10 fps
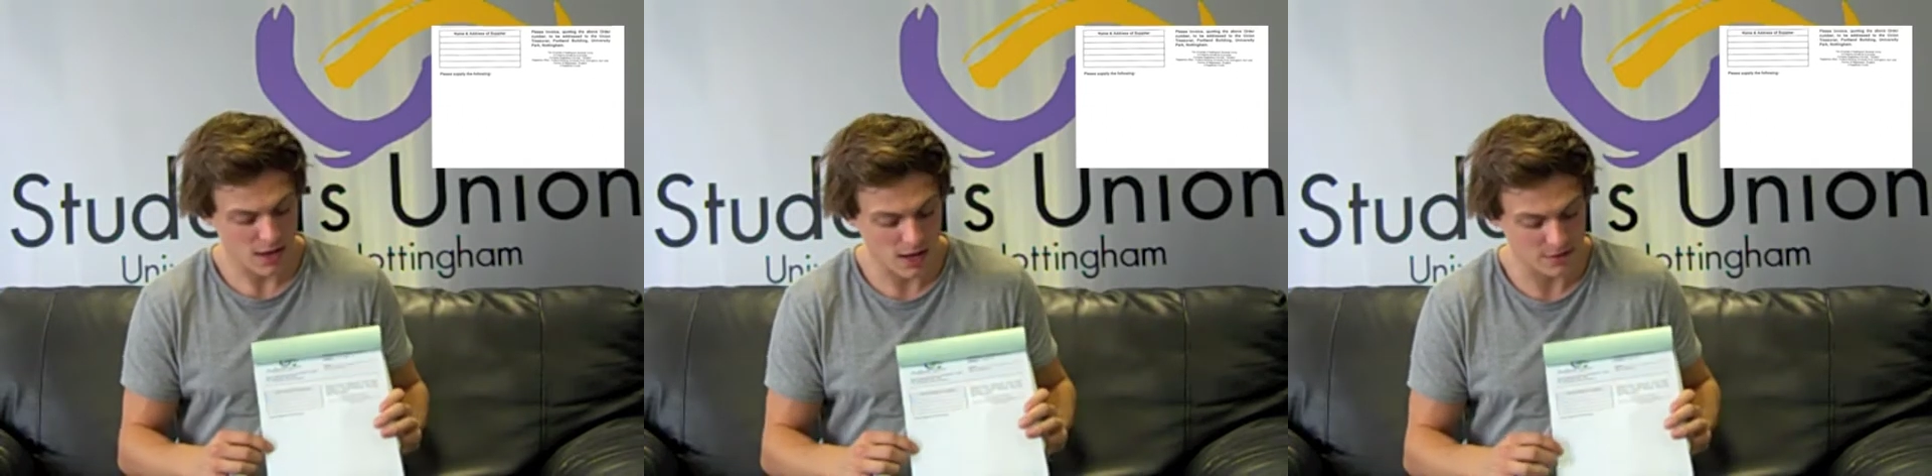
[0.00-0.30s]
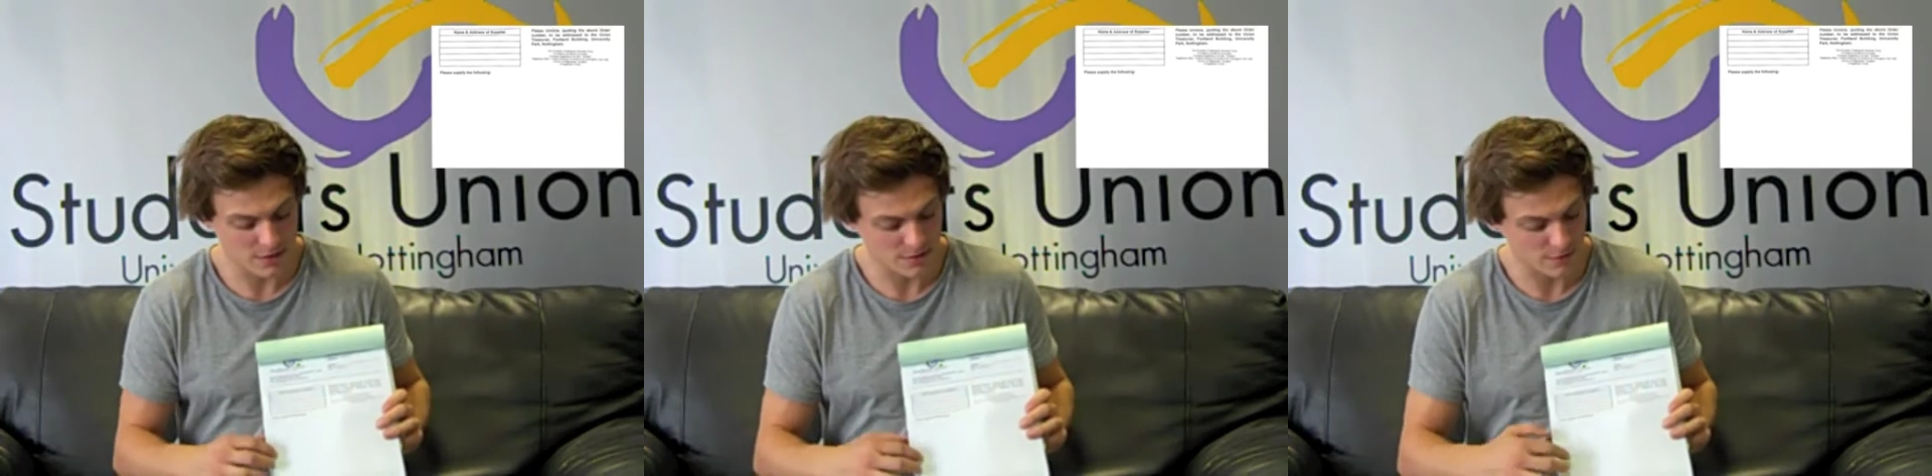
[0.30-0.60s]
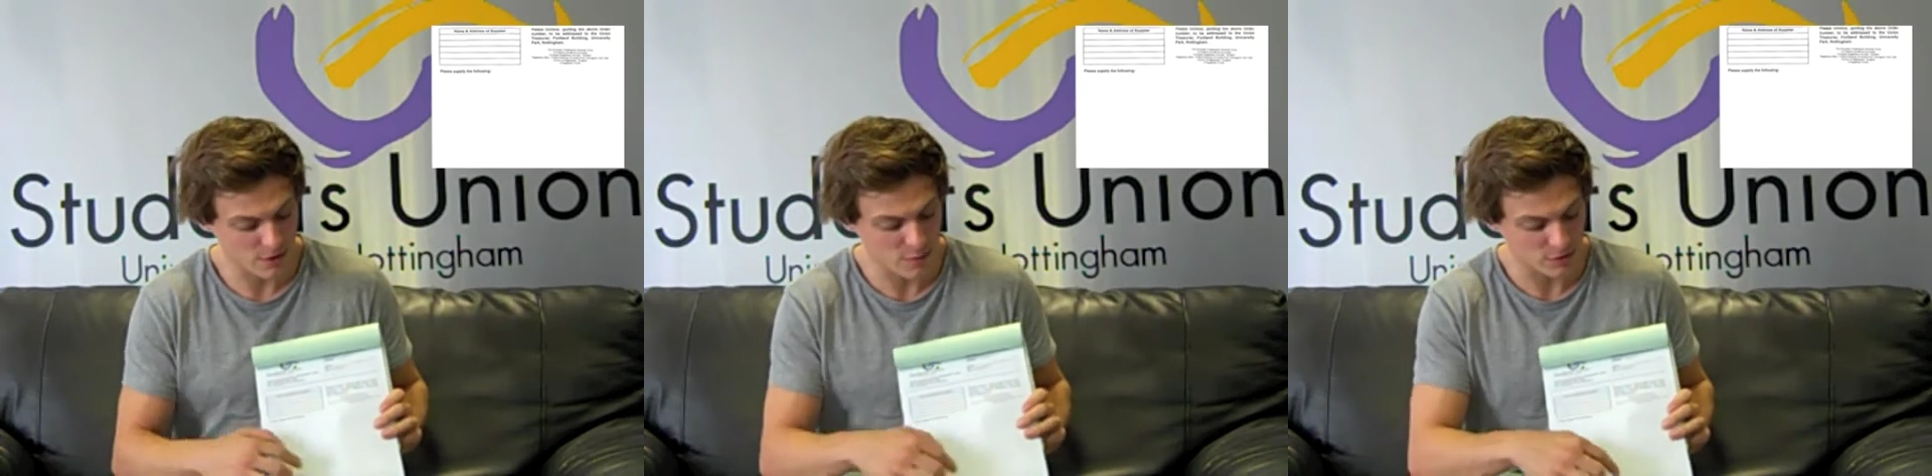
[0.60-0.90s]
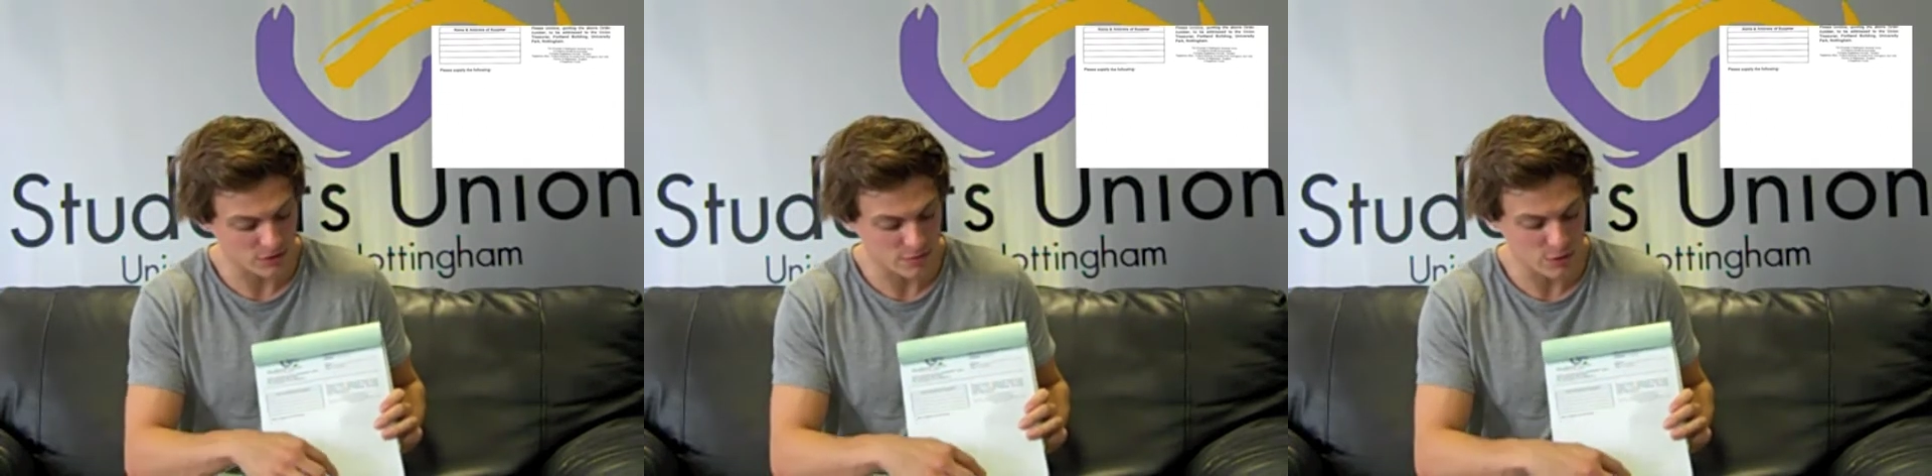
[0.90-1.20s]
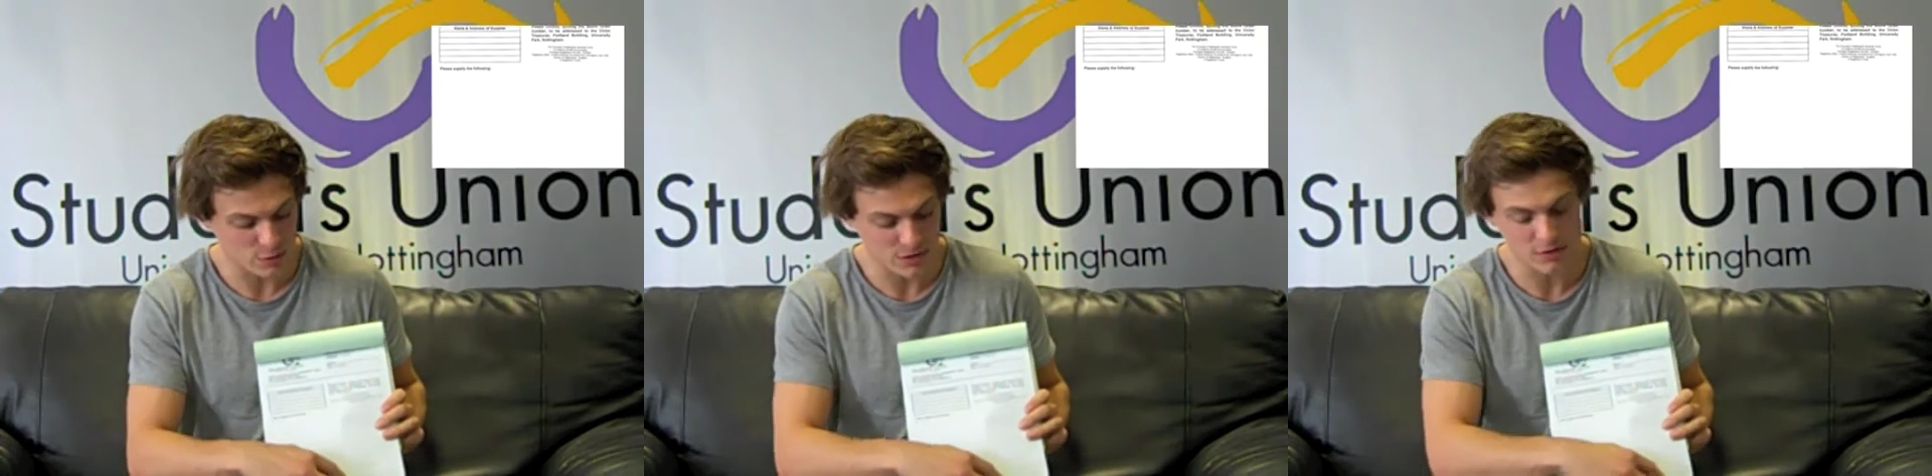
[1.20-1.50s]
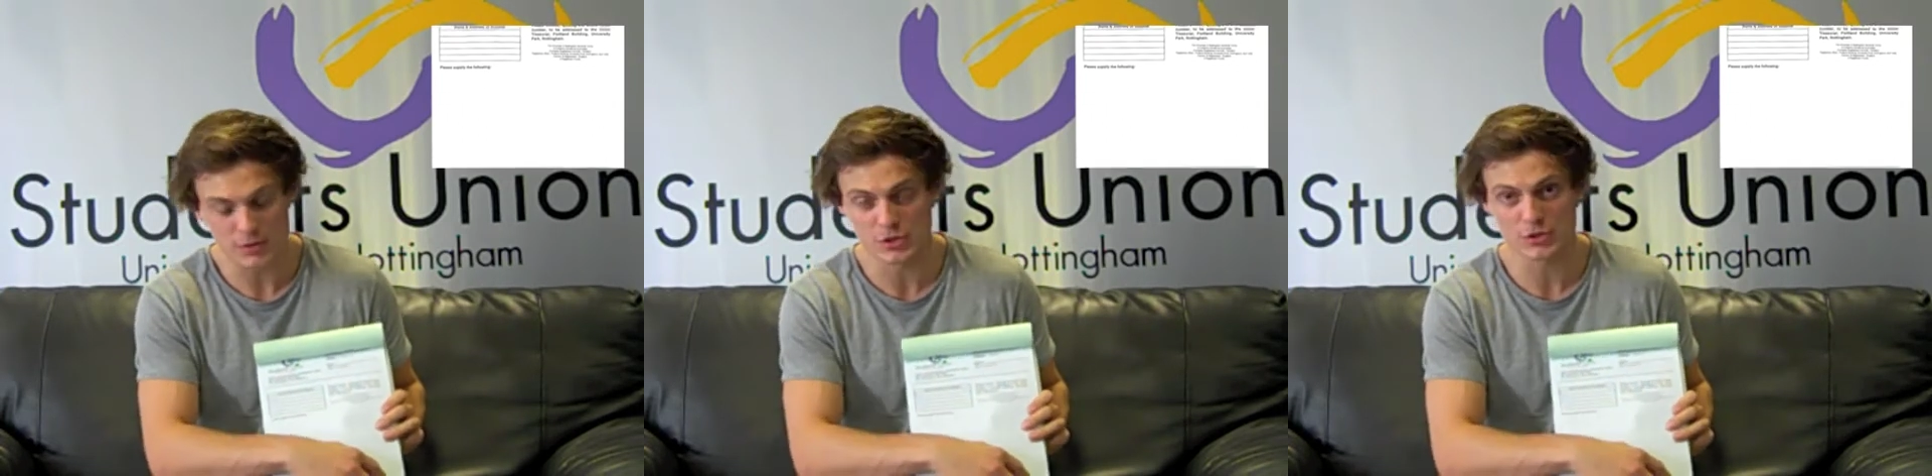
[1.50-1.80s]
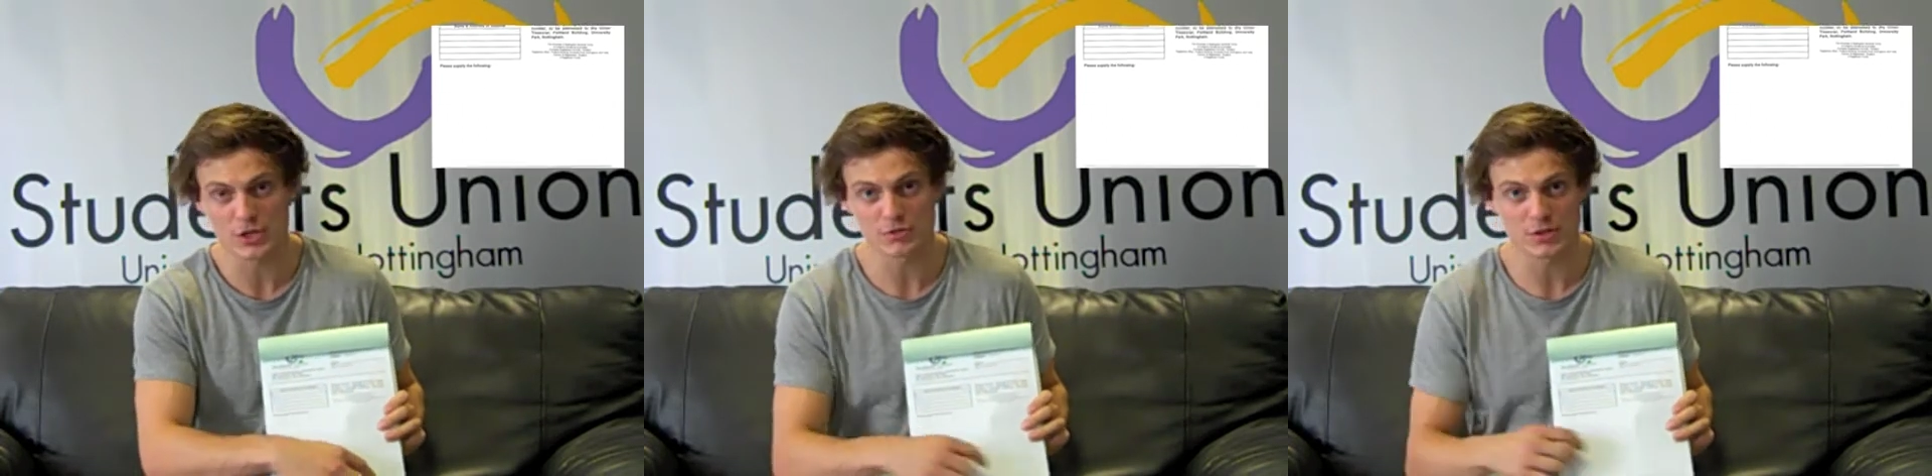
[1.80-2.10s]
and at the very bottom you'll need the
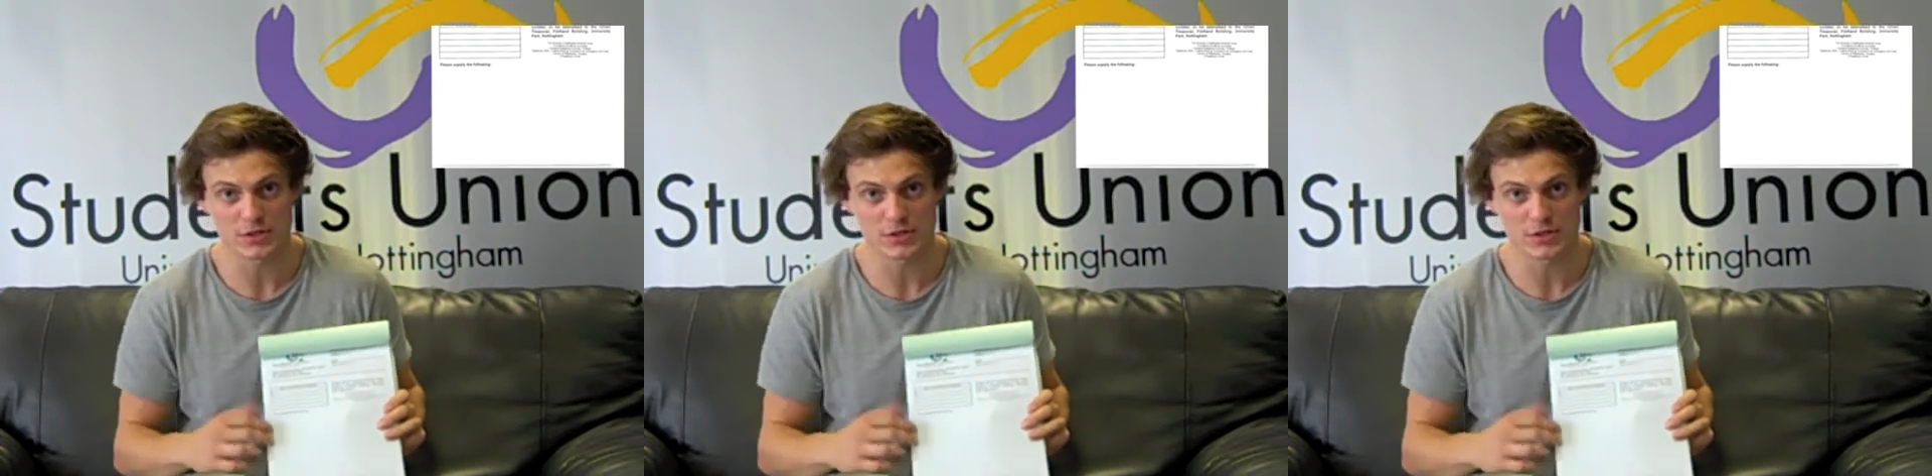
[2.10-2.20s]
Treasurer to